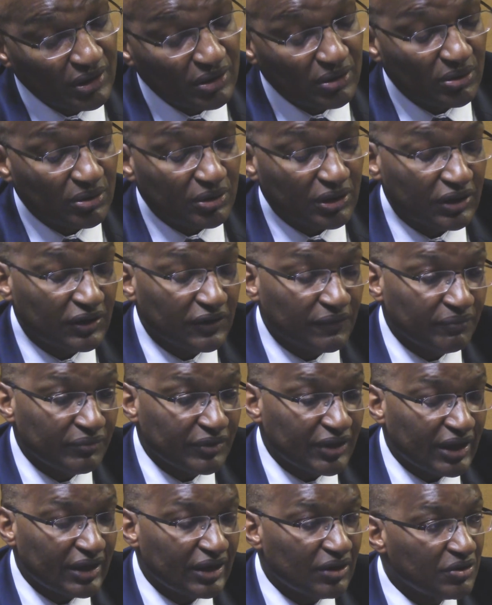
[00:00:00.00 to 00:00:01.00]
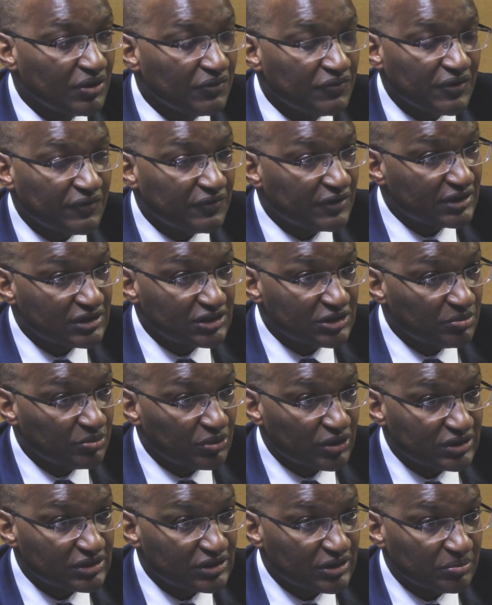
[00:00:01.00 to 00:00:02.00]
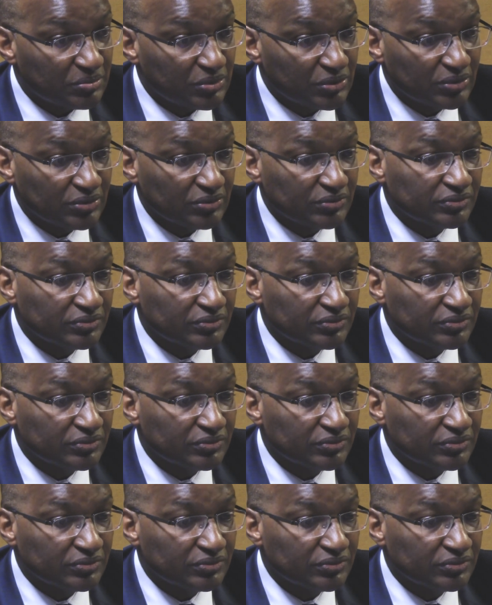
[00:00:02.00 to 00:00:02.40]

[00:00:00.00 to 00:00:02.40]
Okay? And I'll give you a very simple example.